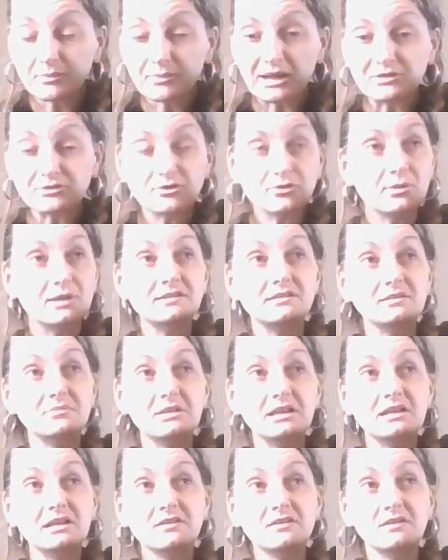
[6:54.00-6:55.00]

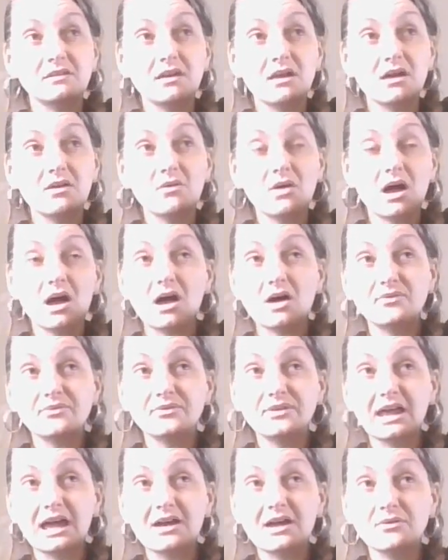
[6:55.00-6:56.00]
half
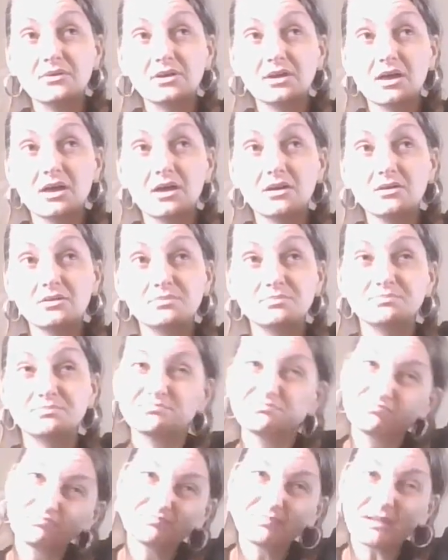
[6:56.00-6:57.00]
an hour ago,
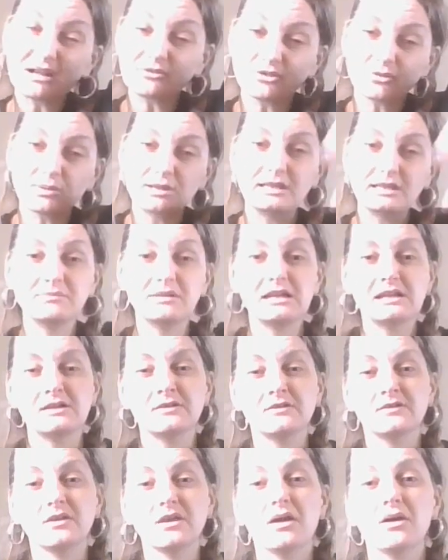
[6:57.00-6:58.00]
about 20
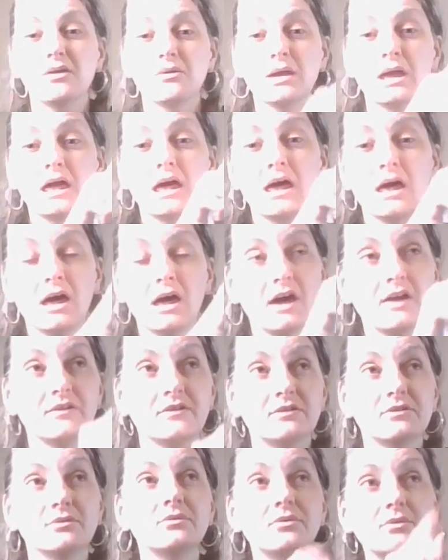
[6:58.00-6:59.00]
minutes ago, I
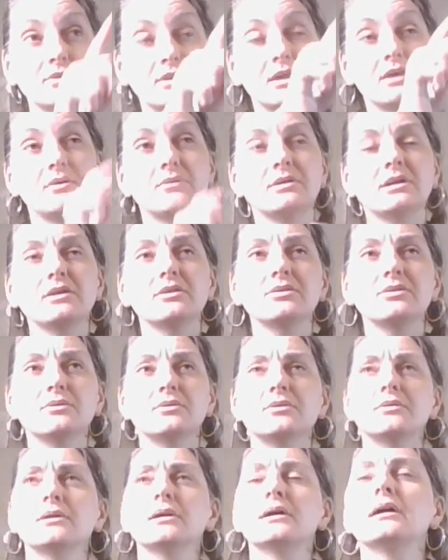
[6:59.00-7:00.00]
saw you and I
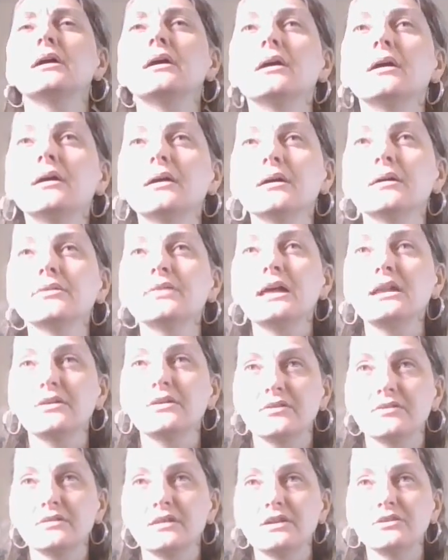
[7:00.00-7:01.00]
thought, that
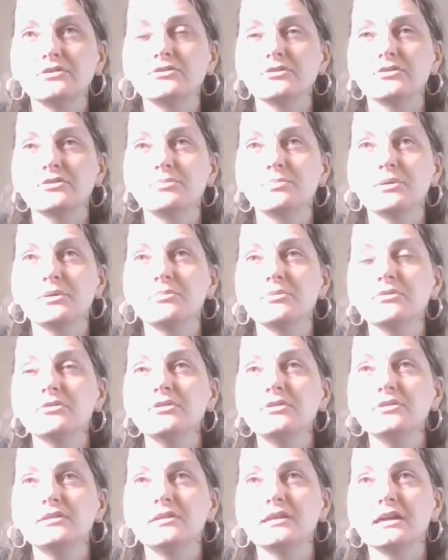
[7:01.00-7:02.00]
looks like Josh
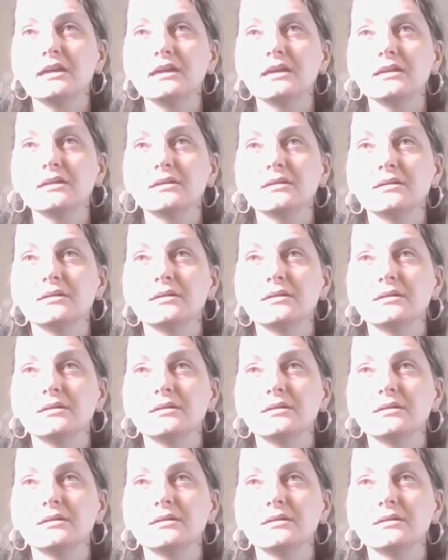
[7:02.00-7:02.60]
Babarinde.